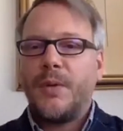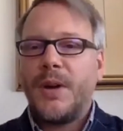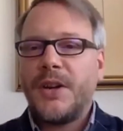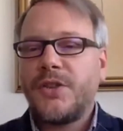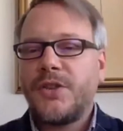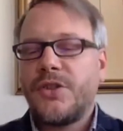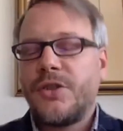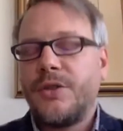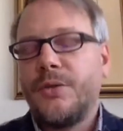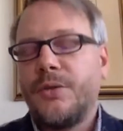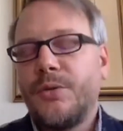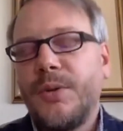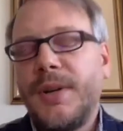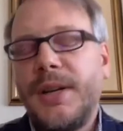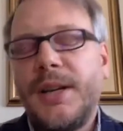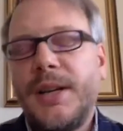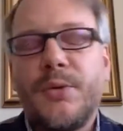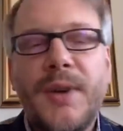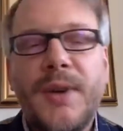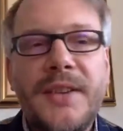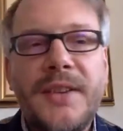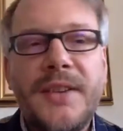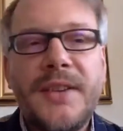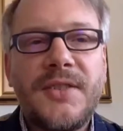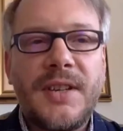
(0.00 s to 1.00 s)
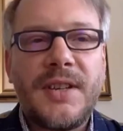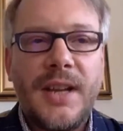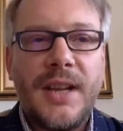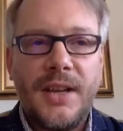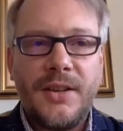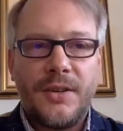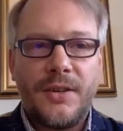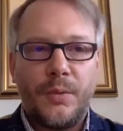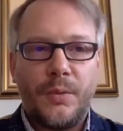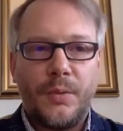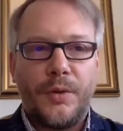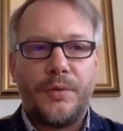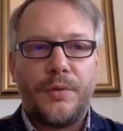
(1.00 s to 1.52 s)
really resonated with
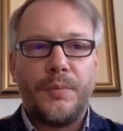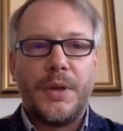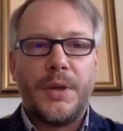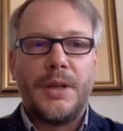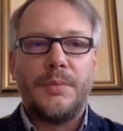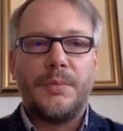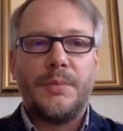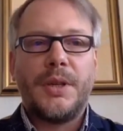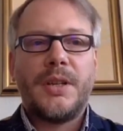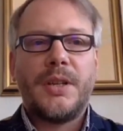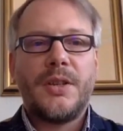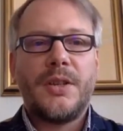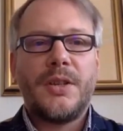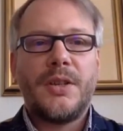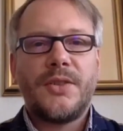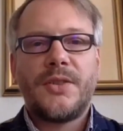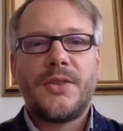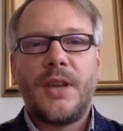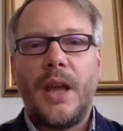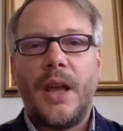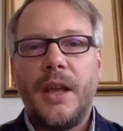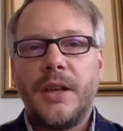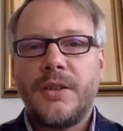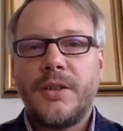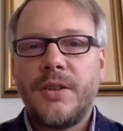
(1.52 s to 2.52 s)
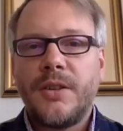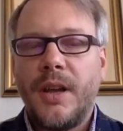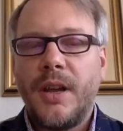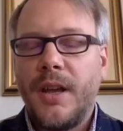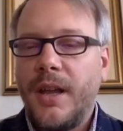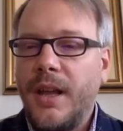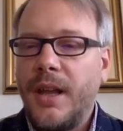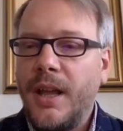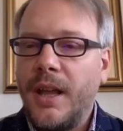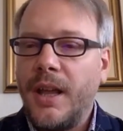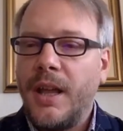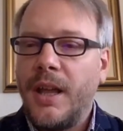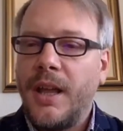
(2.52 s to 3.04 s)
me, because it
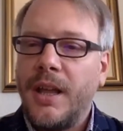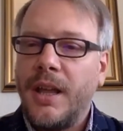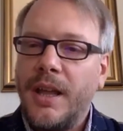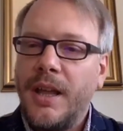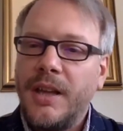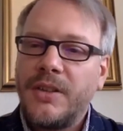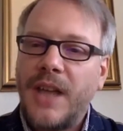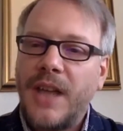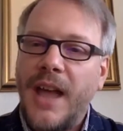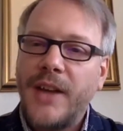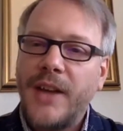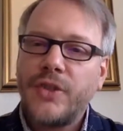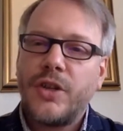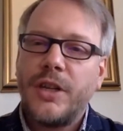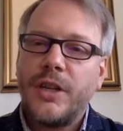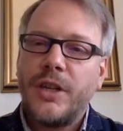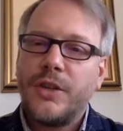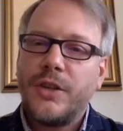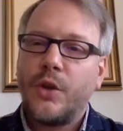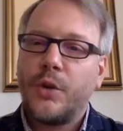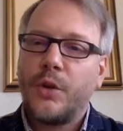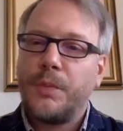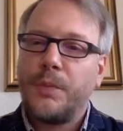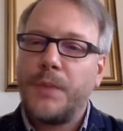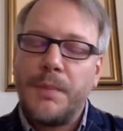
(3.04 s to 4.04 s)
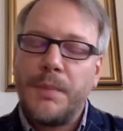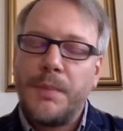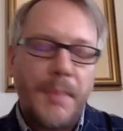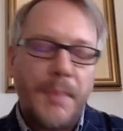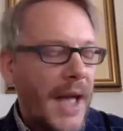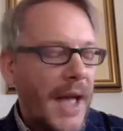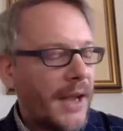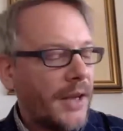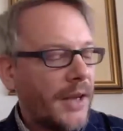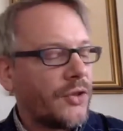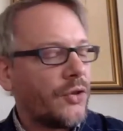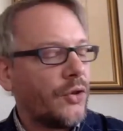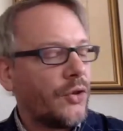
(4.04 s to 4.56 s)
actually took me back
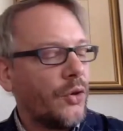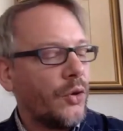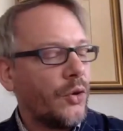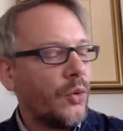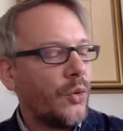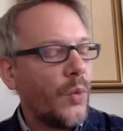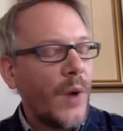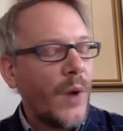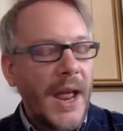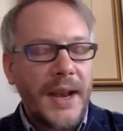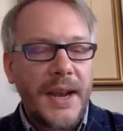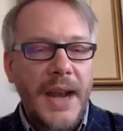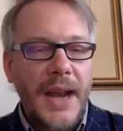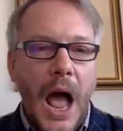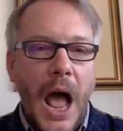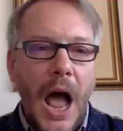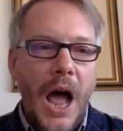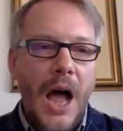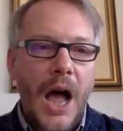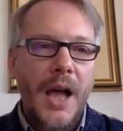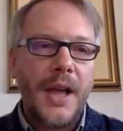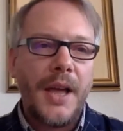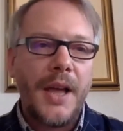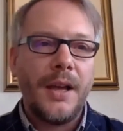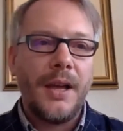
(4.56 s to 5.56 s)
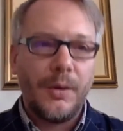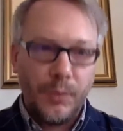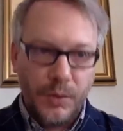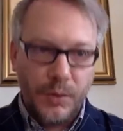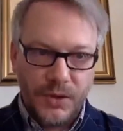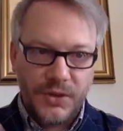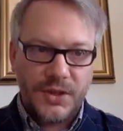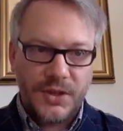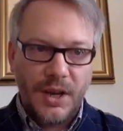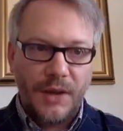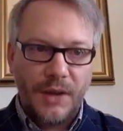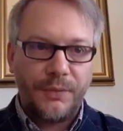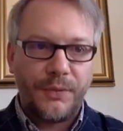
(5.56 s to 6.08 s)
to when I was
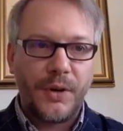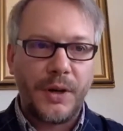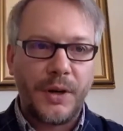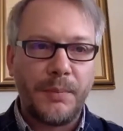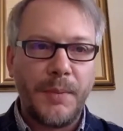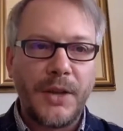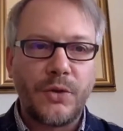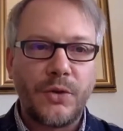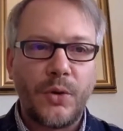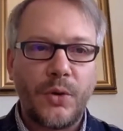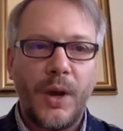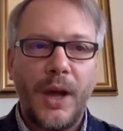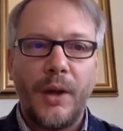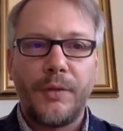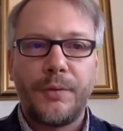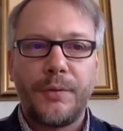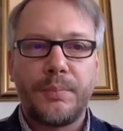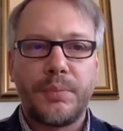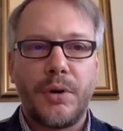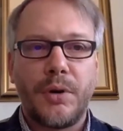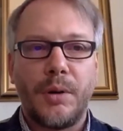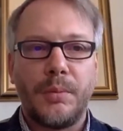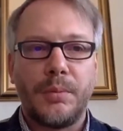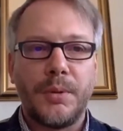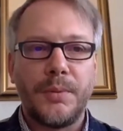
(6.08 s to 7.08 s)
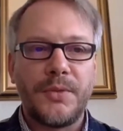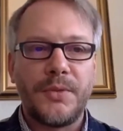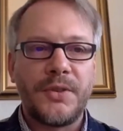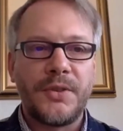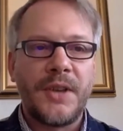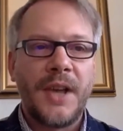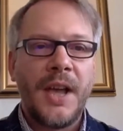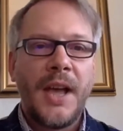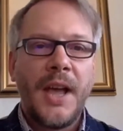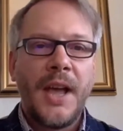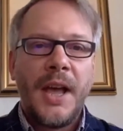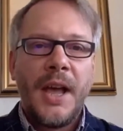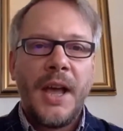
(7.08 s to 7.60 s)
suffering mental health problems,
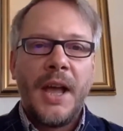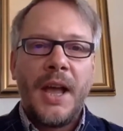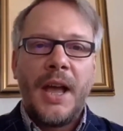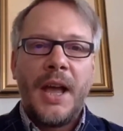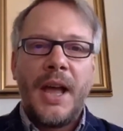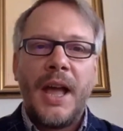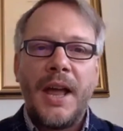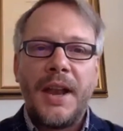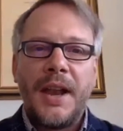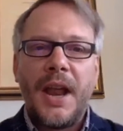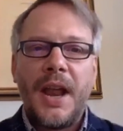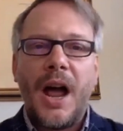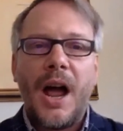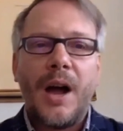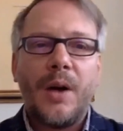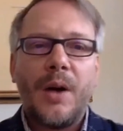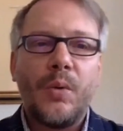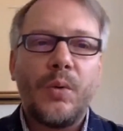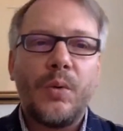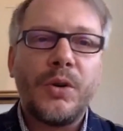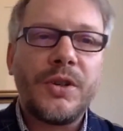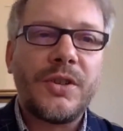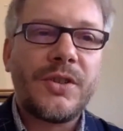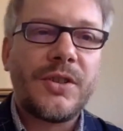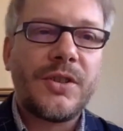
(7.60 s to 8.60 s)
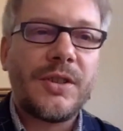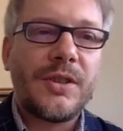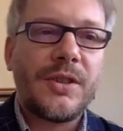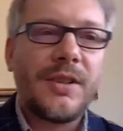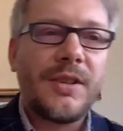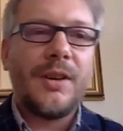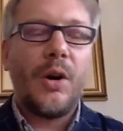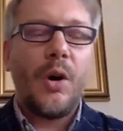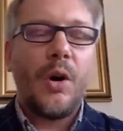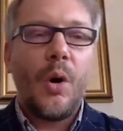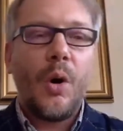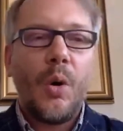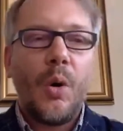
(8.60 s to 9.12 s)
and I would
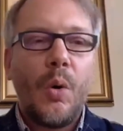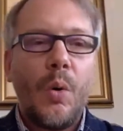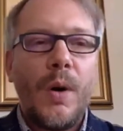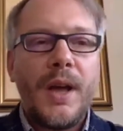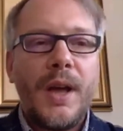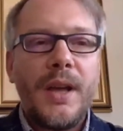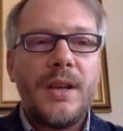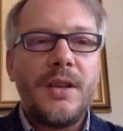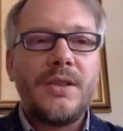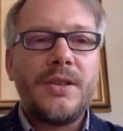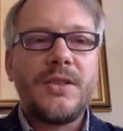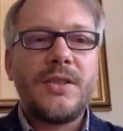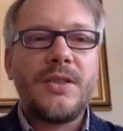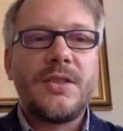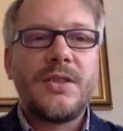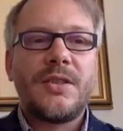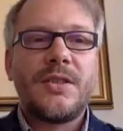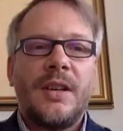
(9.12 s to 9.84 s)
always